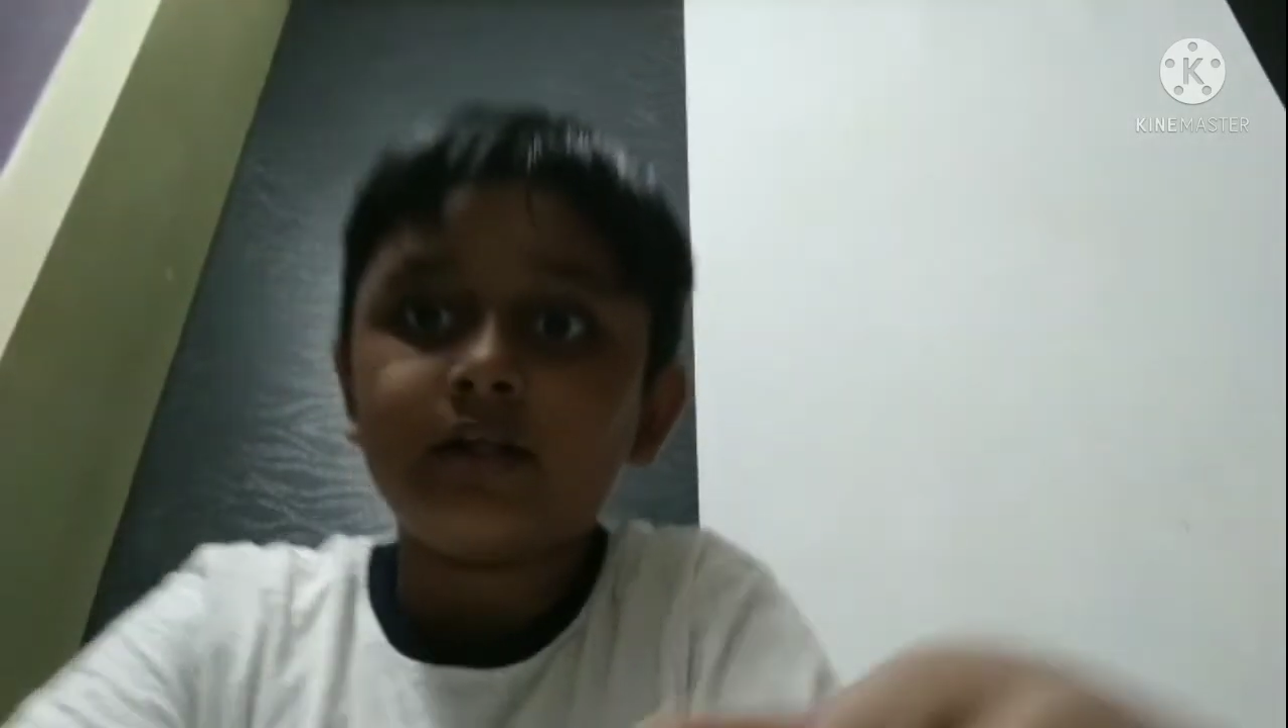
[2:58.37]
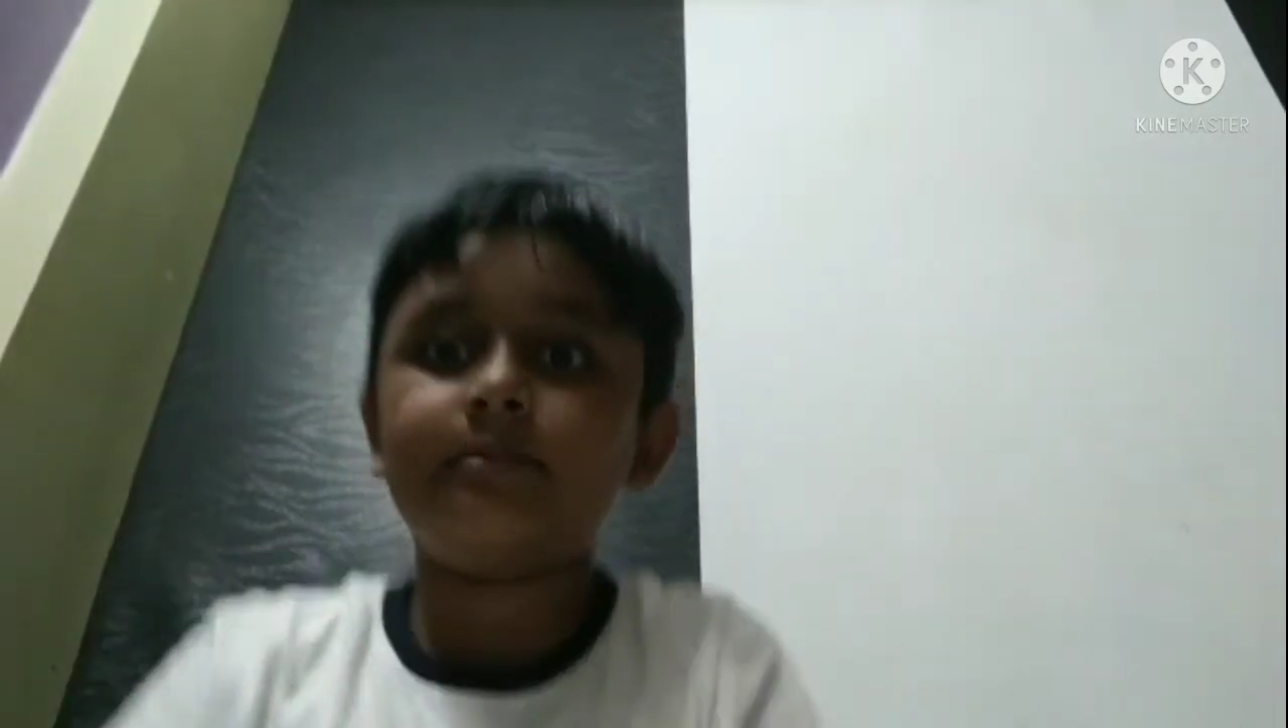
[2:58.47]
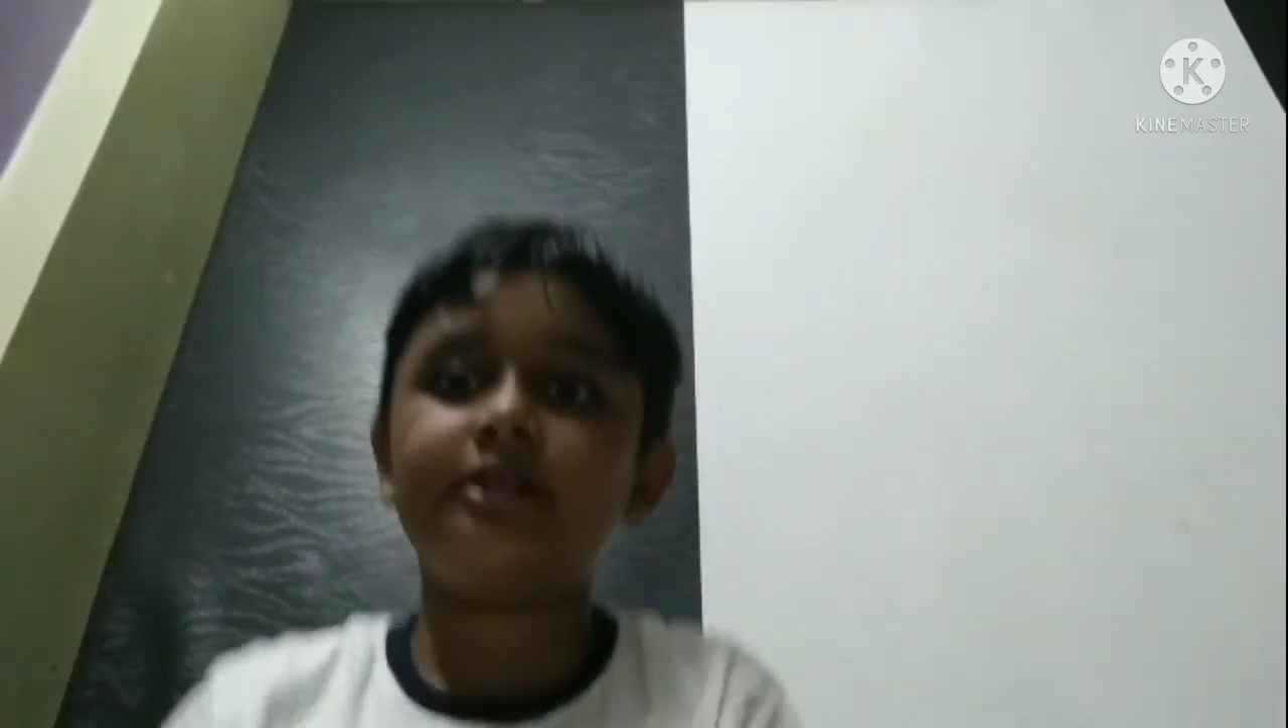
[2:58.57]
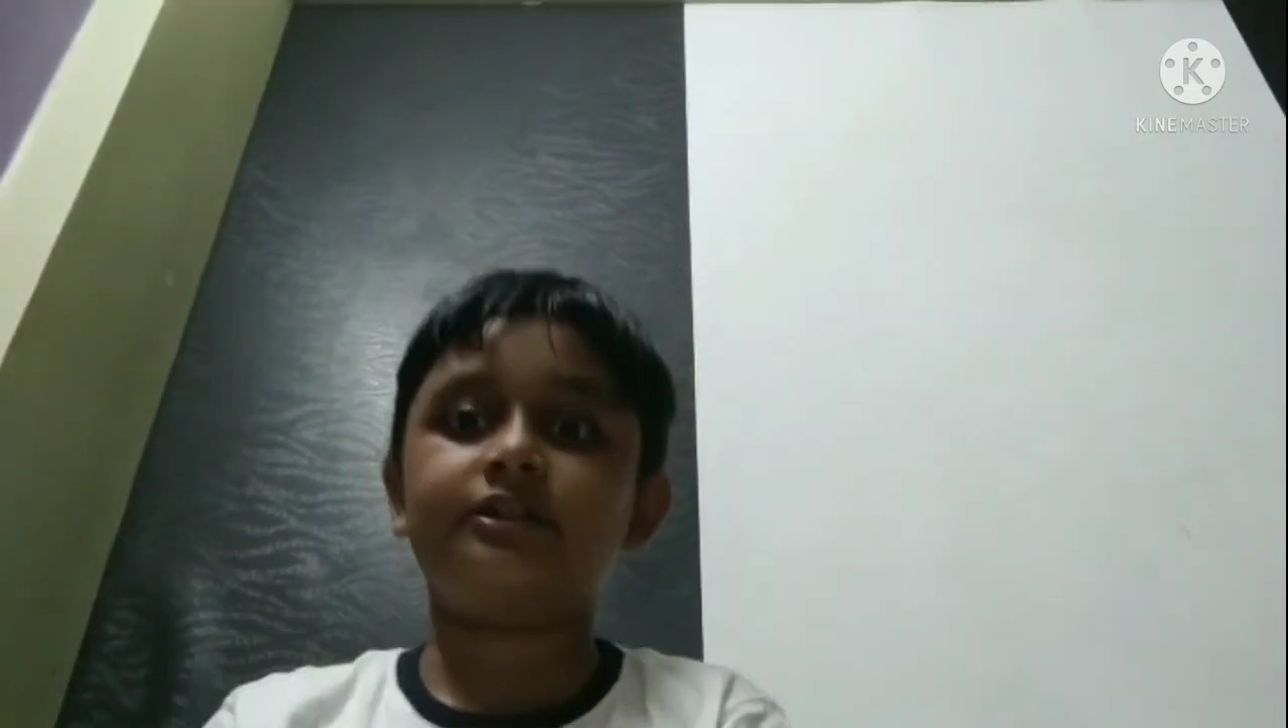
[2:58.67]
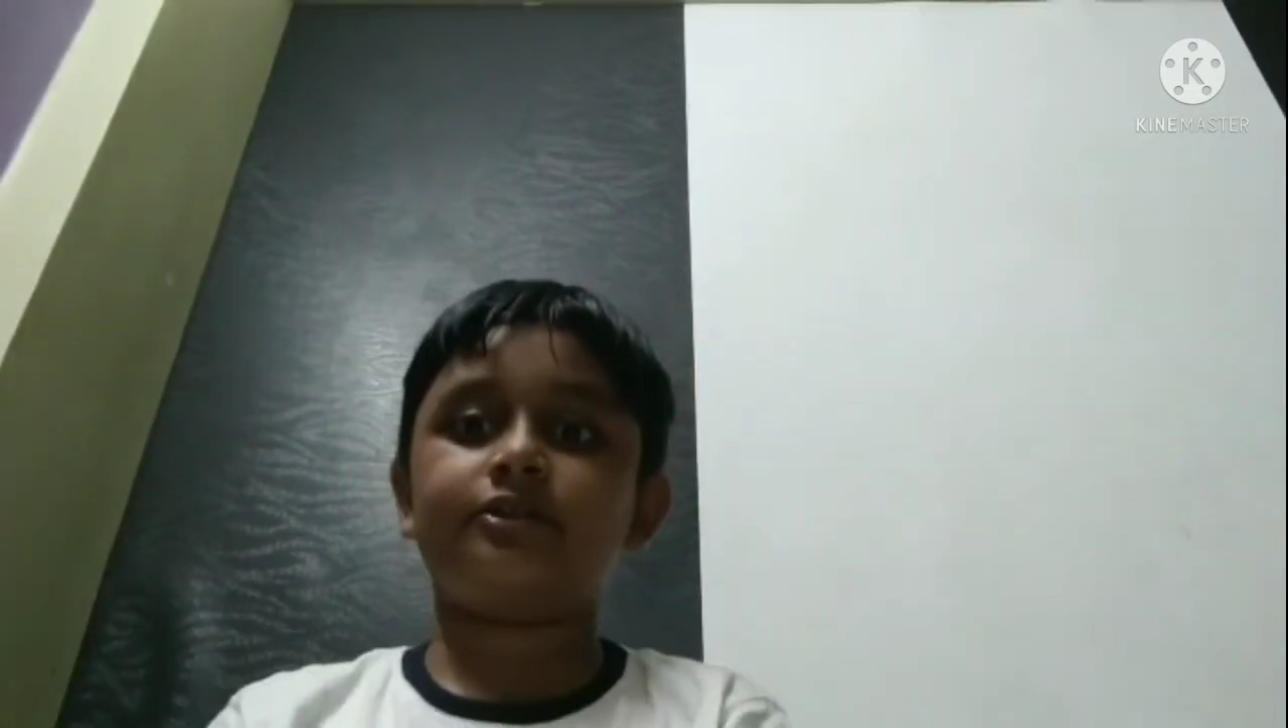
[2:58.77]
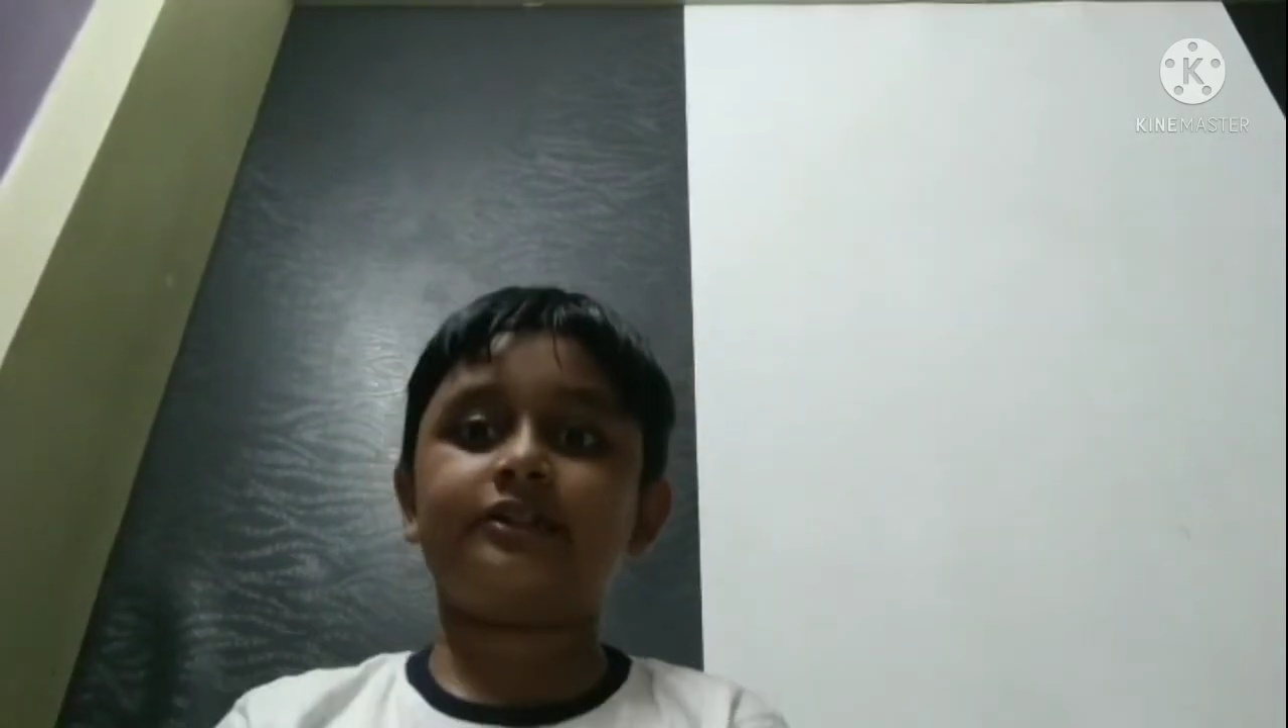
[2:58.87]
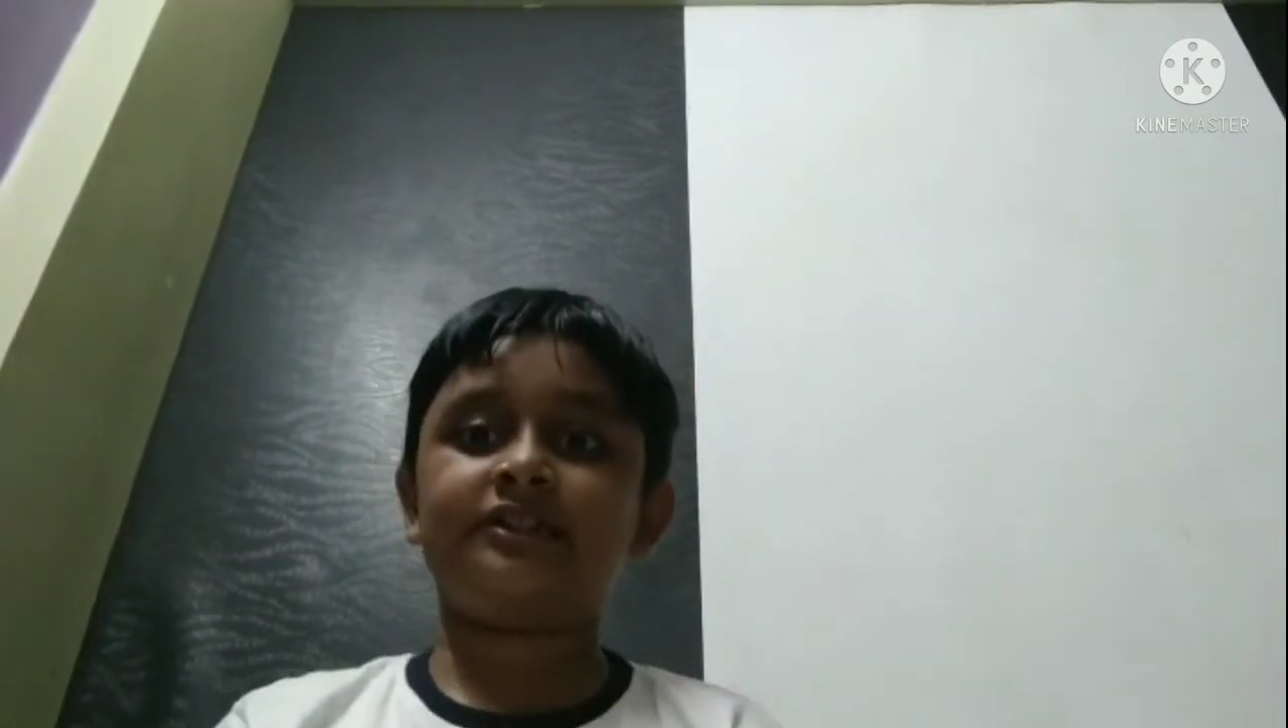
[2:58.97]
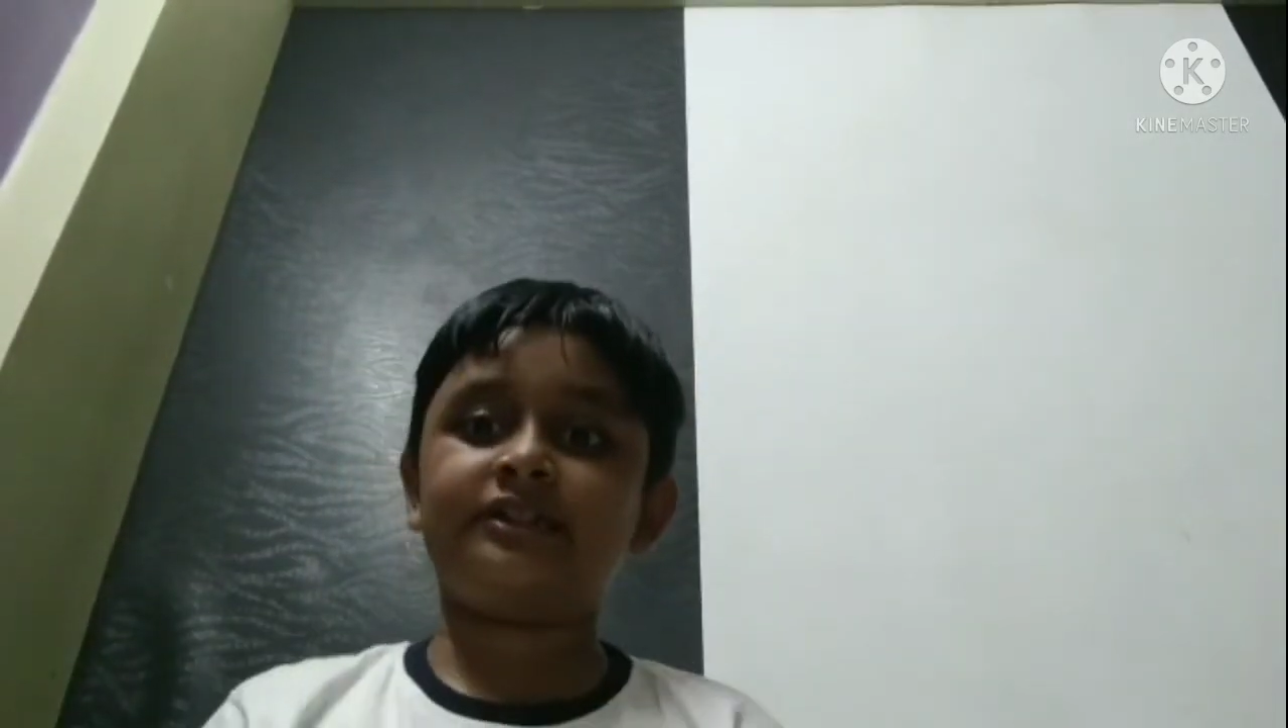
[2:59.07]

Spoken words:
let me